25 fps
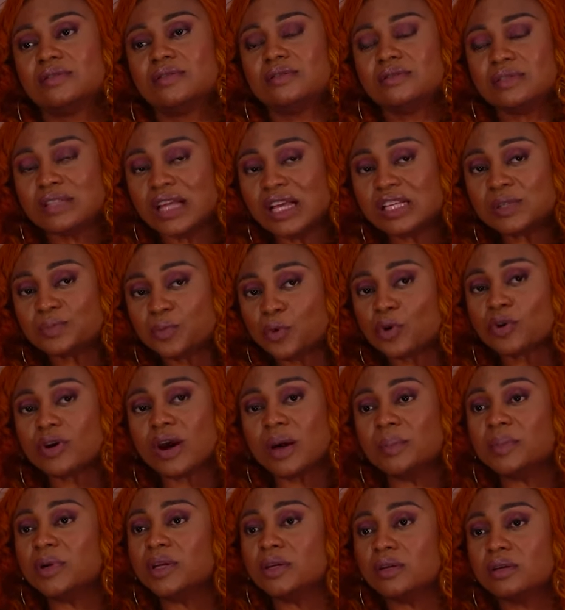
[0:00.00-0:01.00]
That's
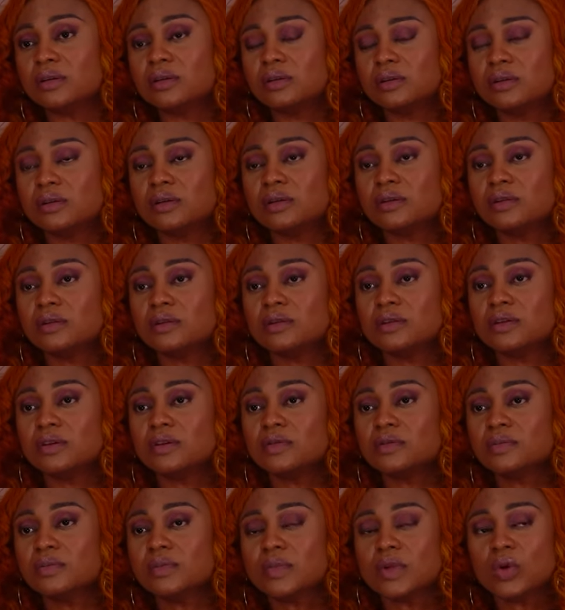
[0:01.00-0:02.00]
programming.
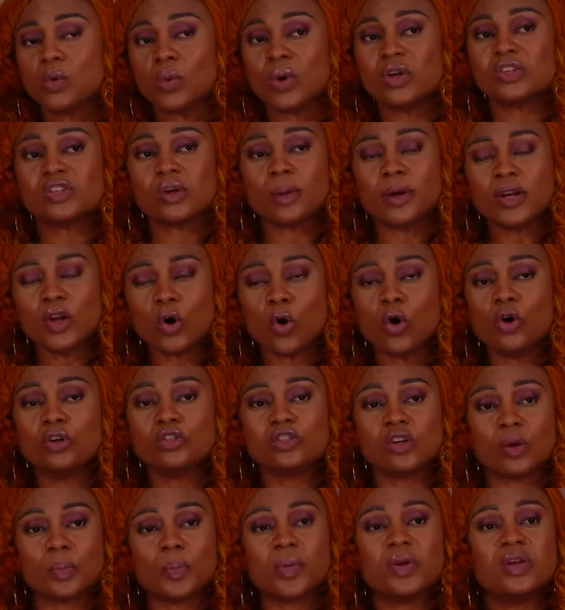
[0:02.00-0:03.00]
When somebody holds
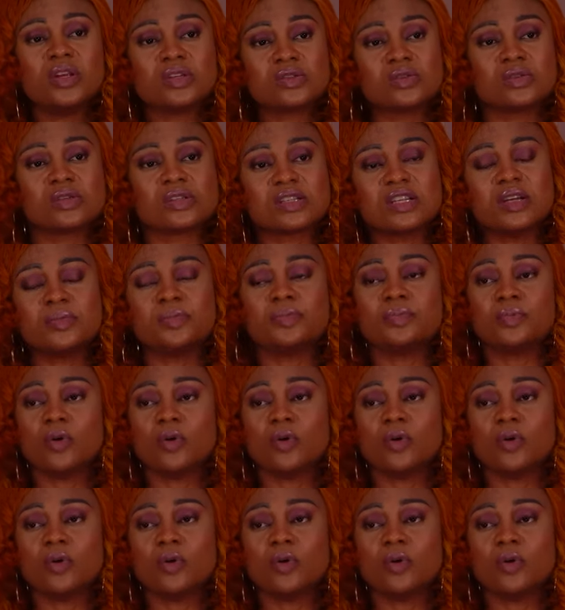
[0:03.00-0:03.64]
your penis to sleep